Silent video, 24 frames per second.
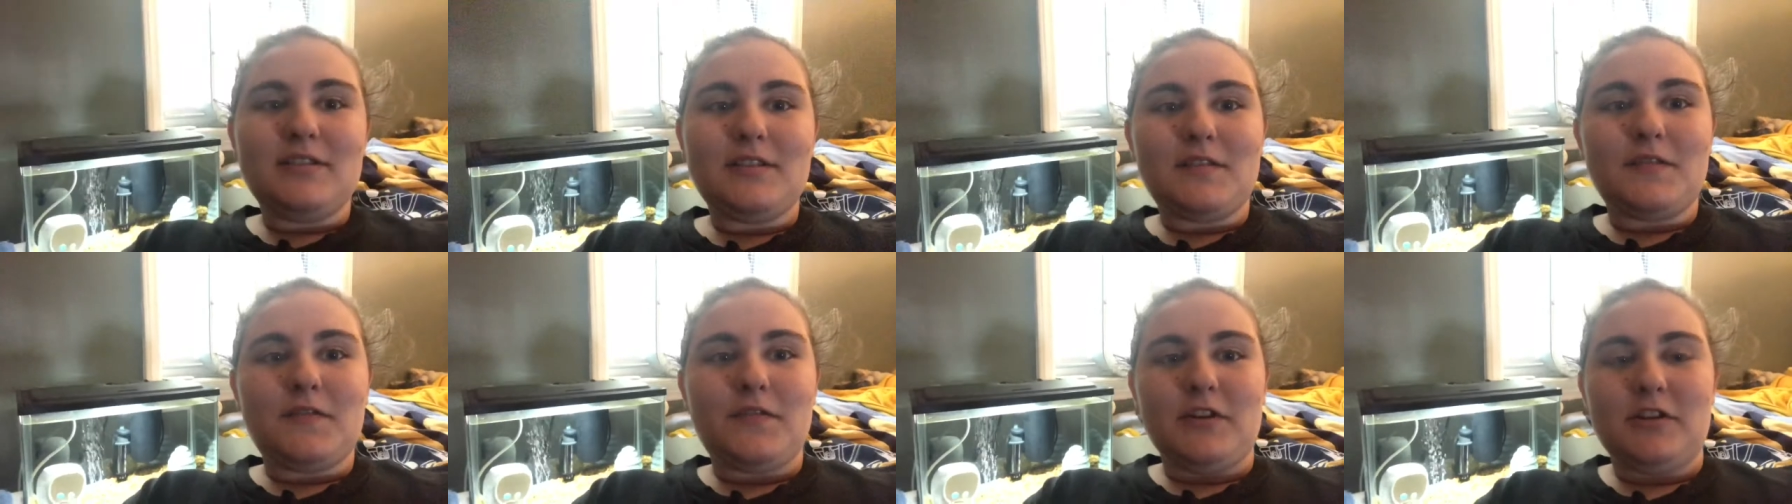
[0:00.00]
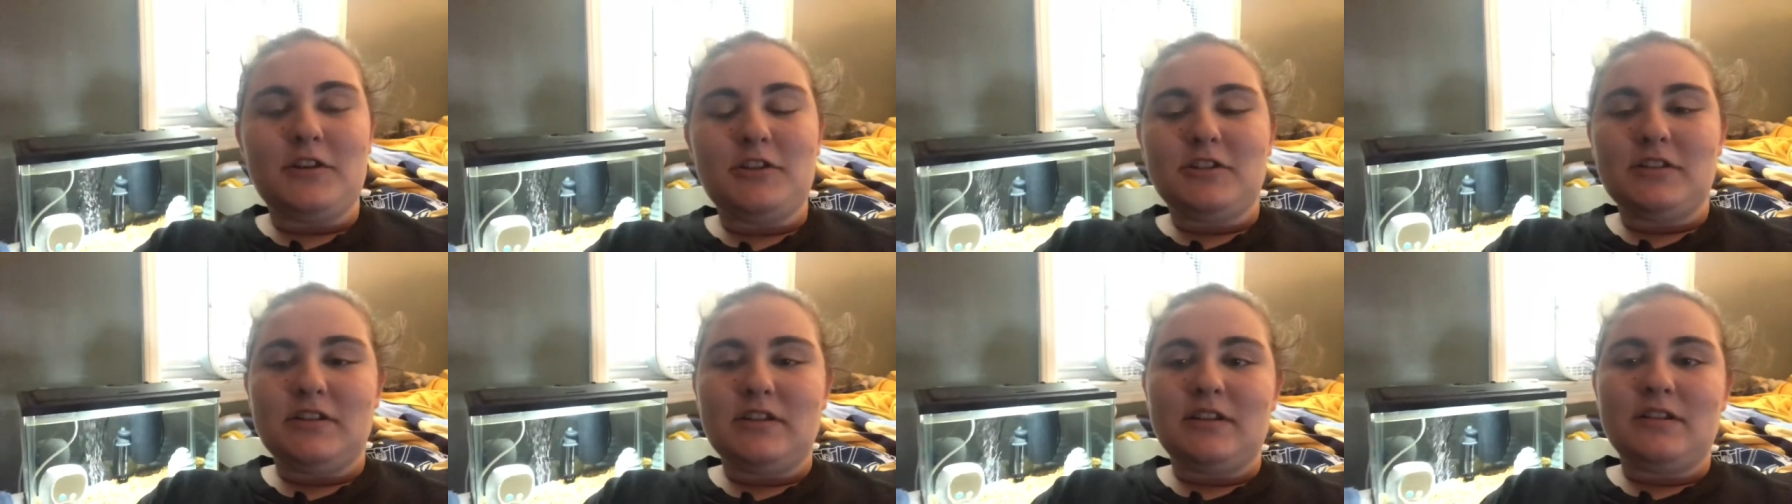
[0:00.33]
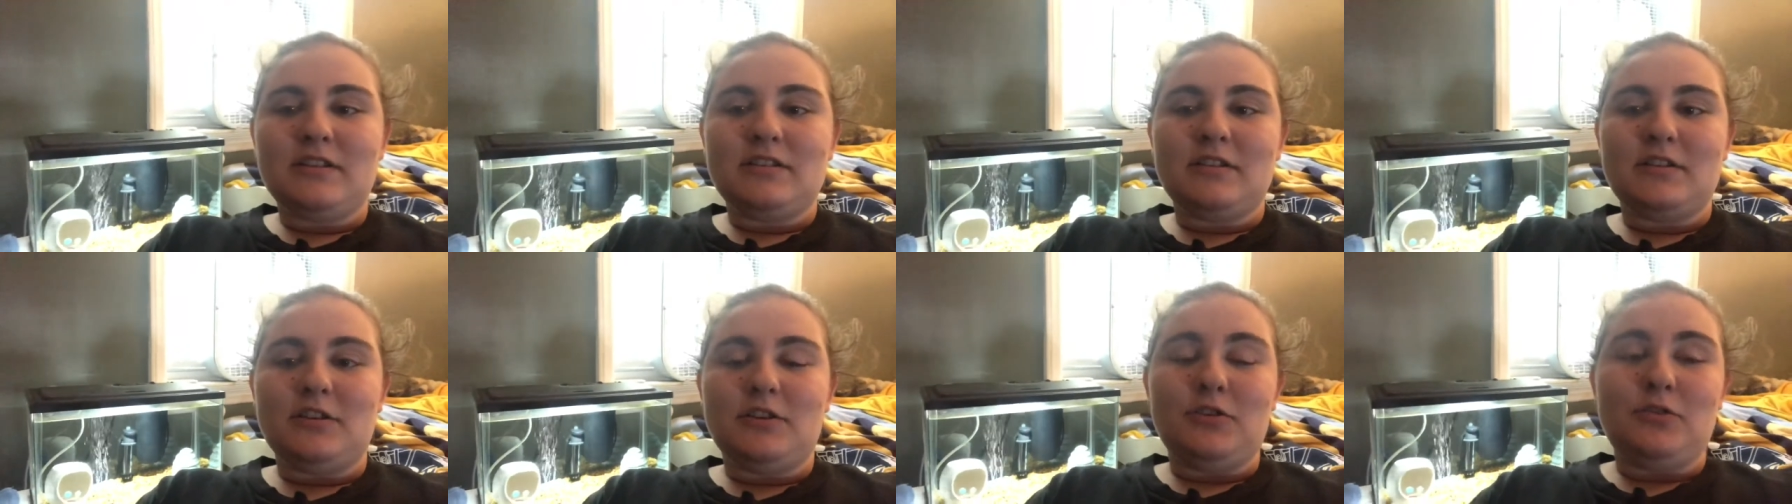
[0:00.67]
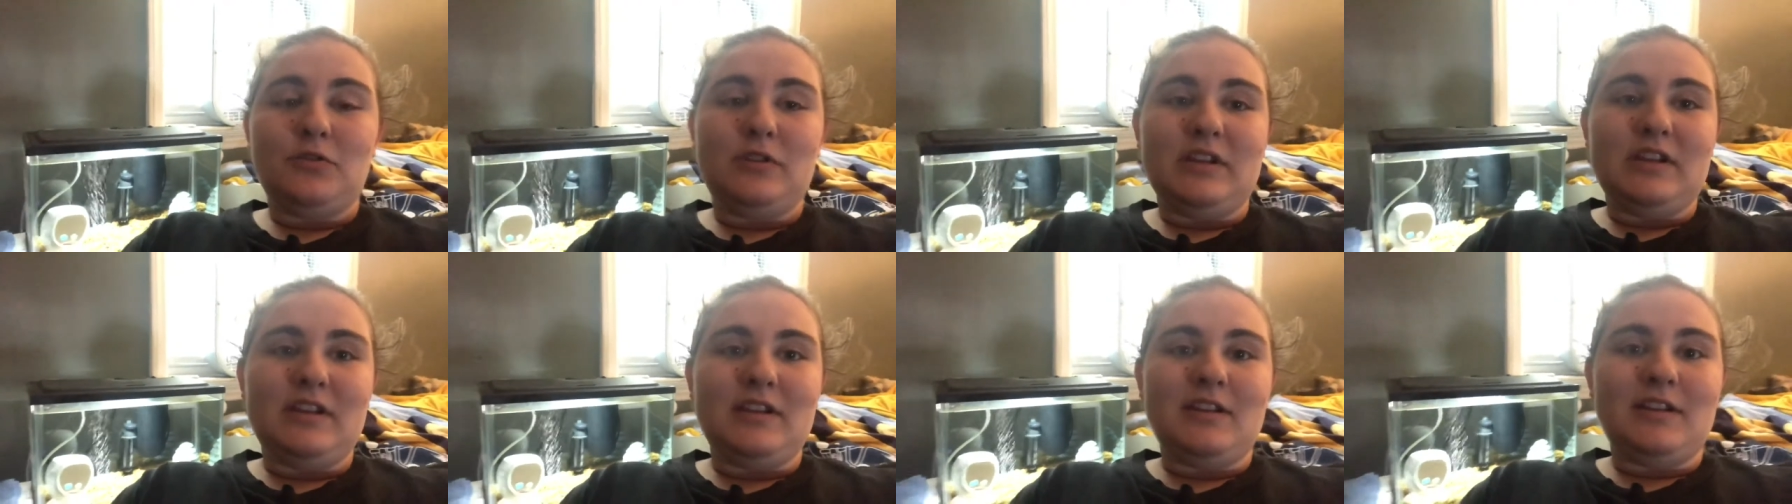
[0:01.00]
fish things that you
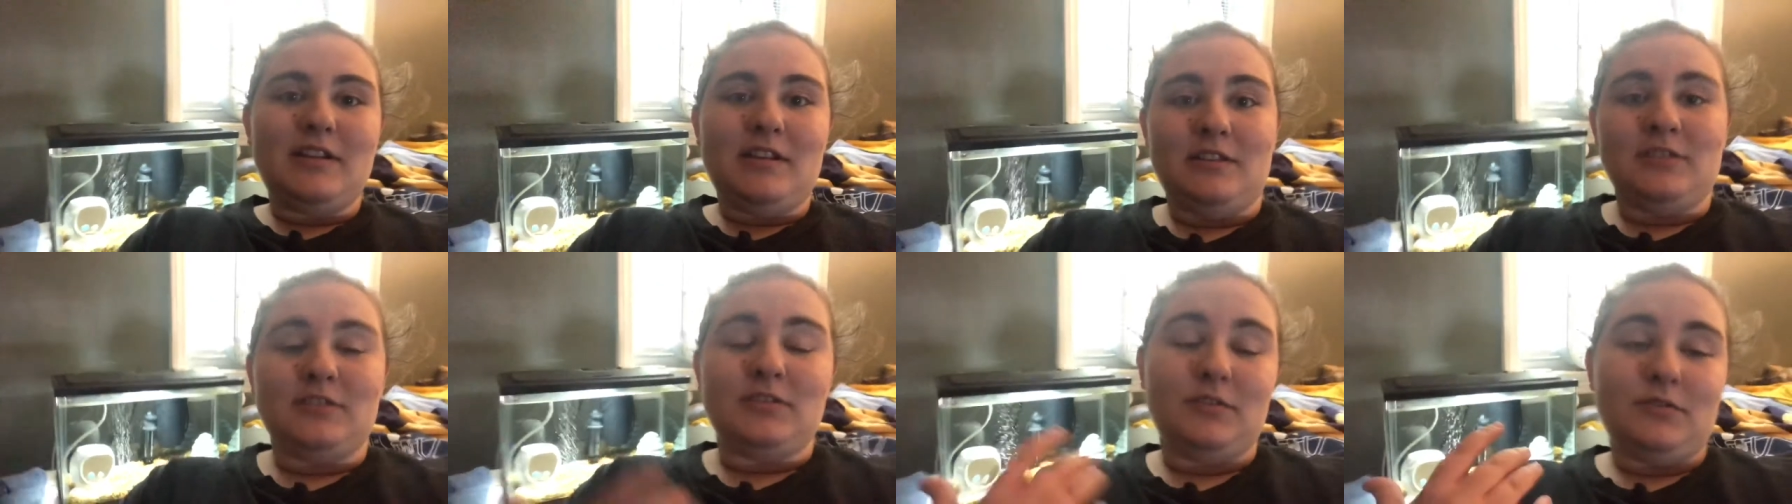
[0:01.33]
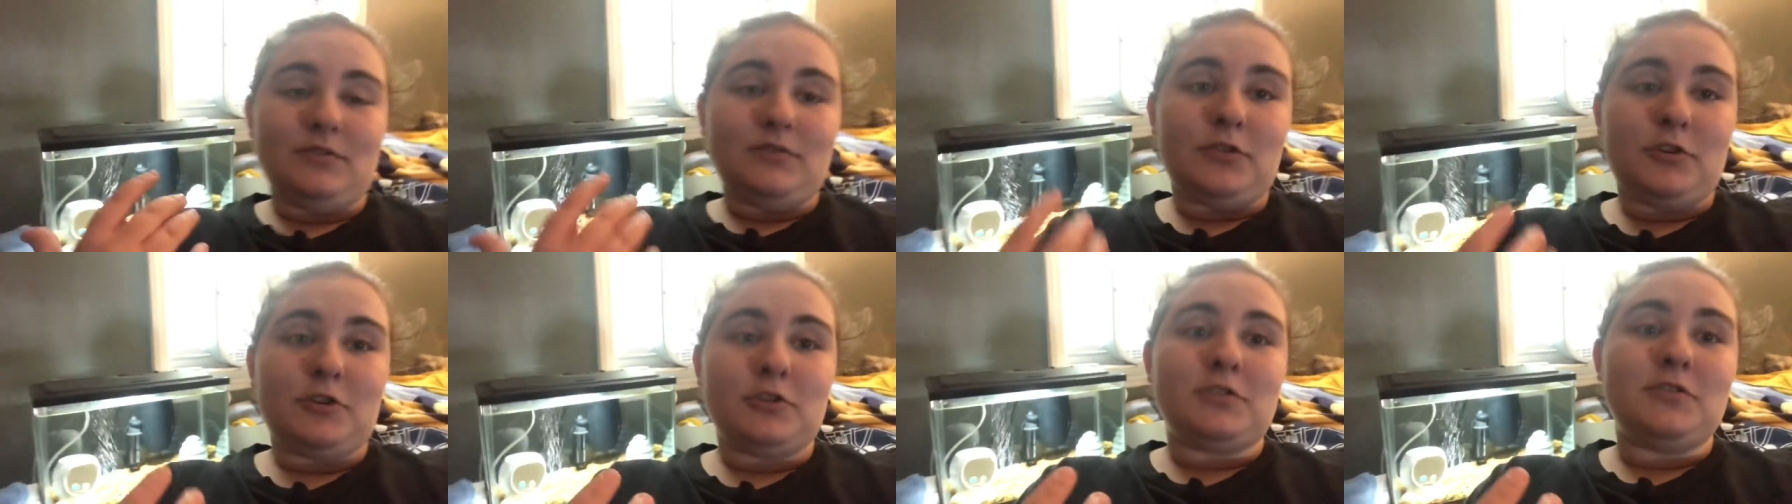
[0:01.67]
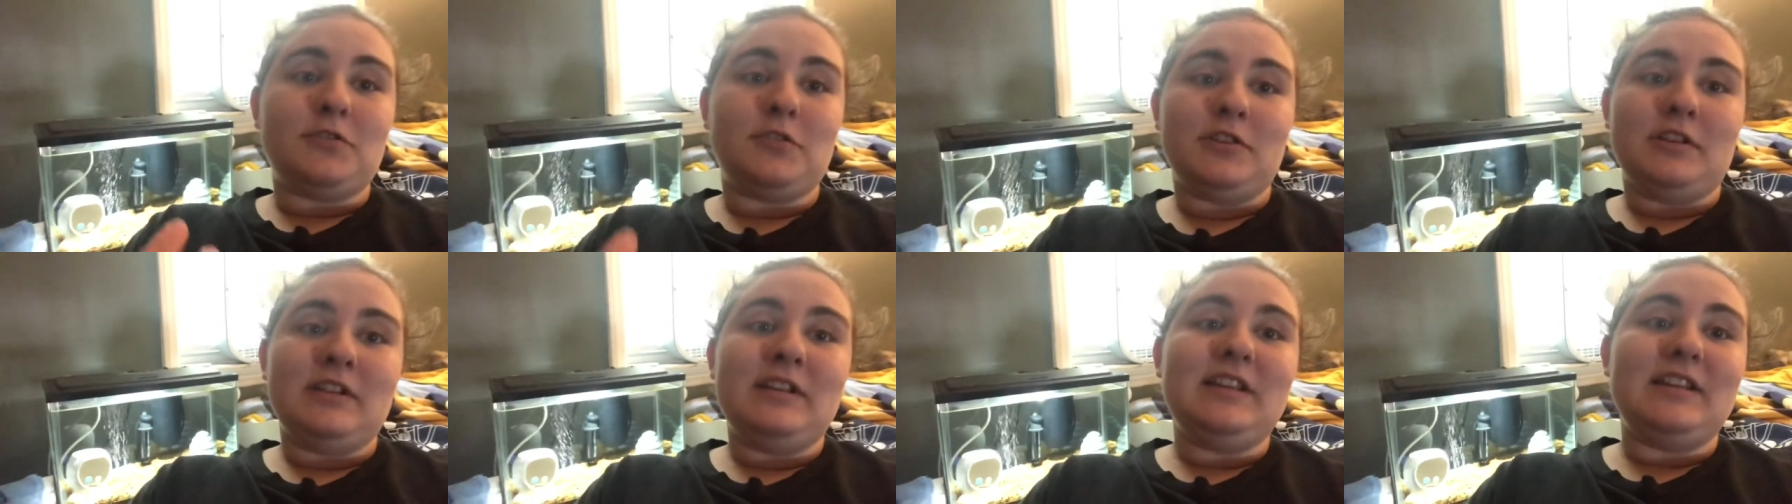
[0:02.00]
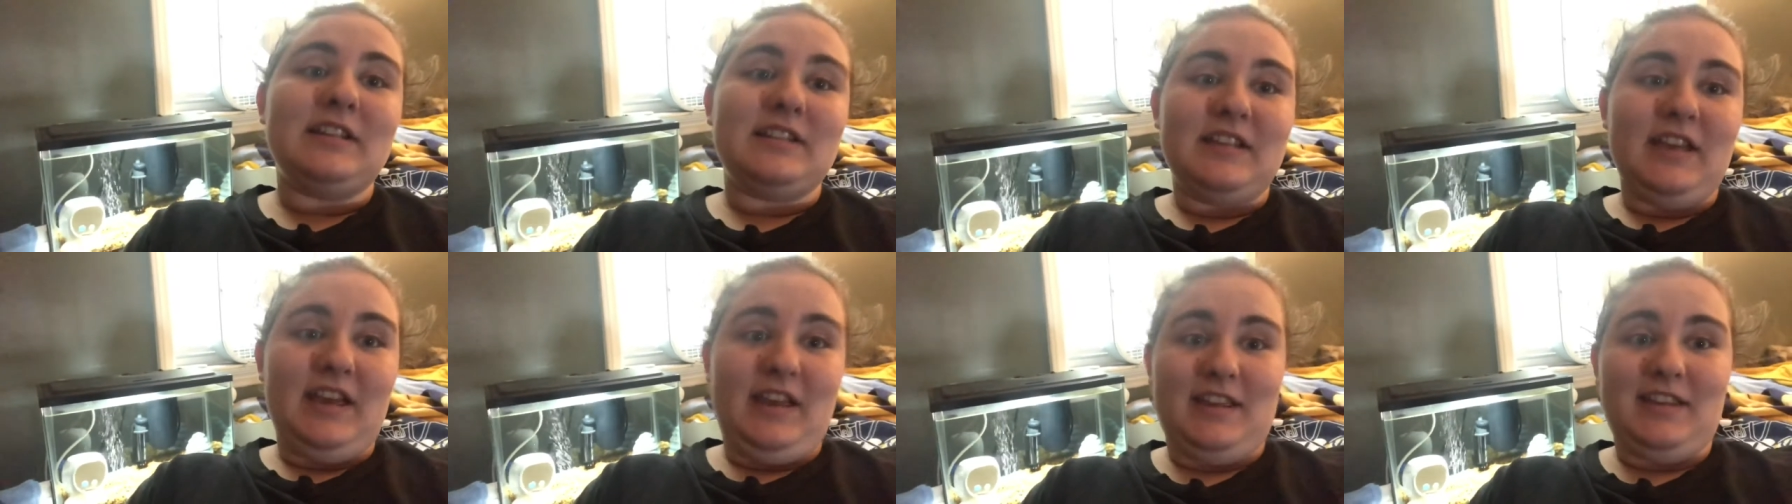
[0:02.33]
need is, first of all, you
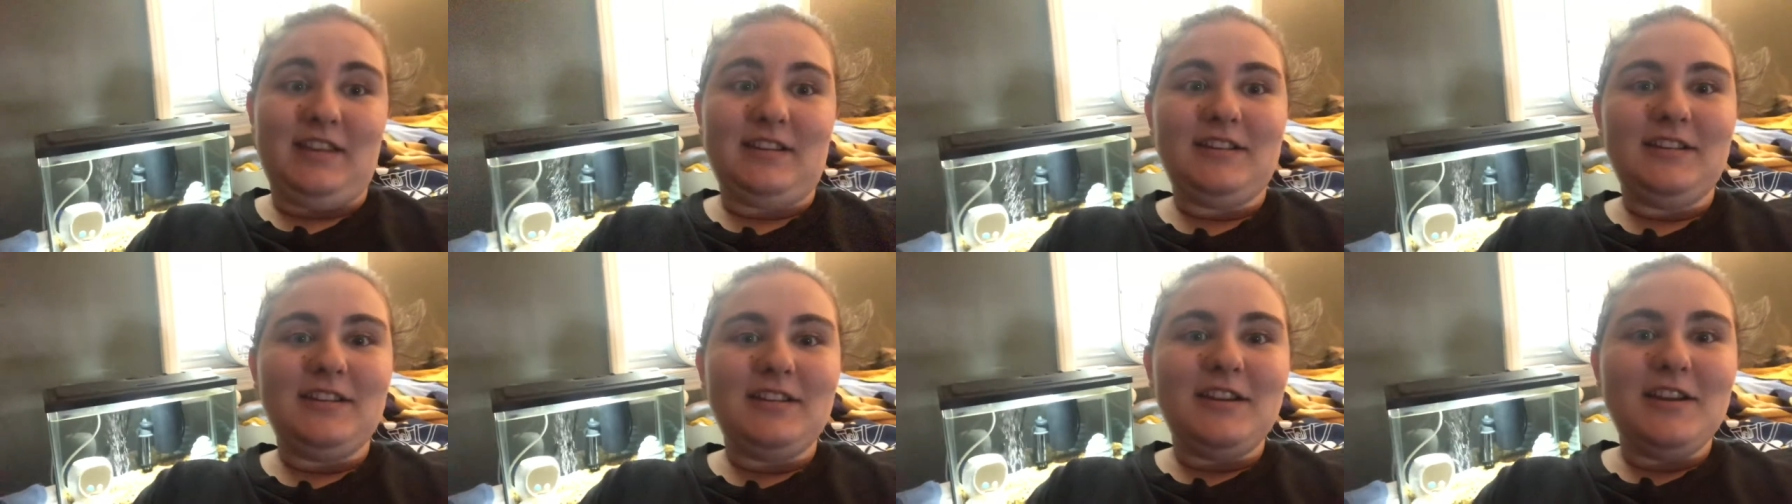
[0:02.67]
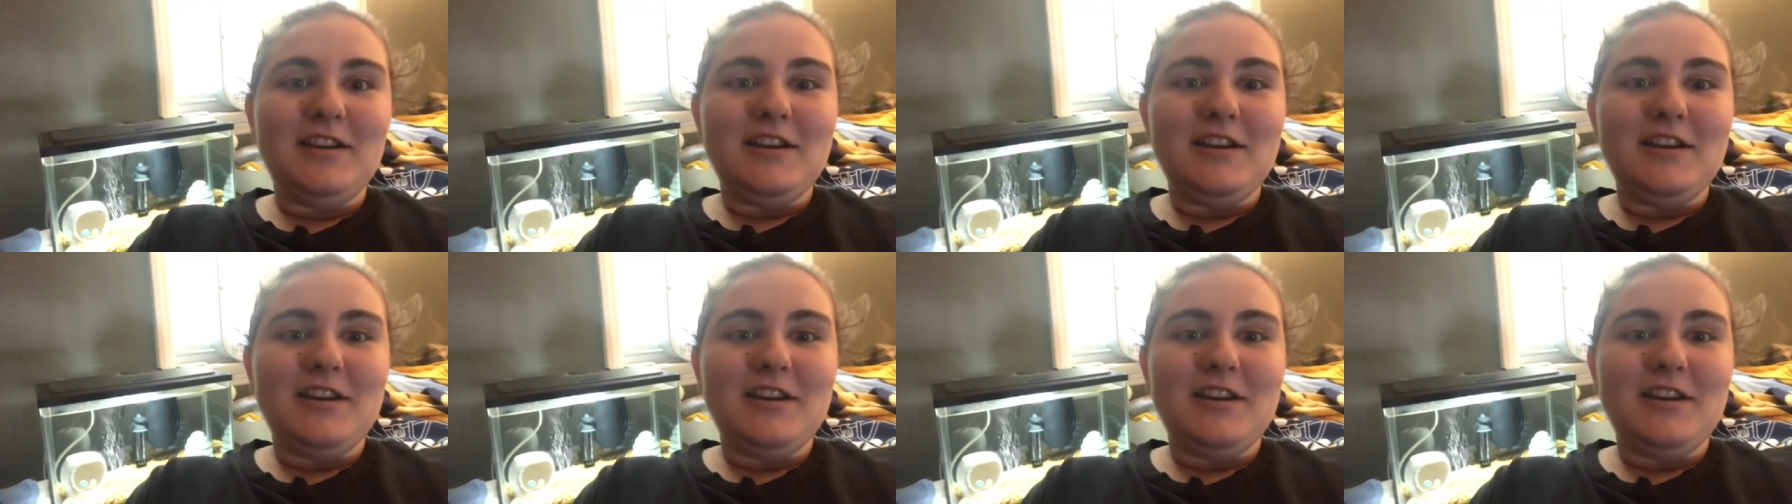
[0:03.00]
need a tank.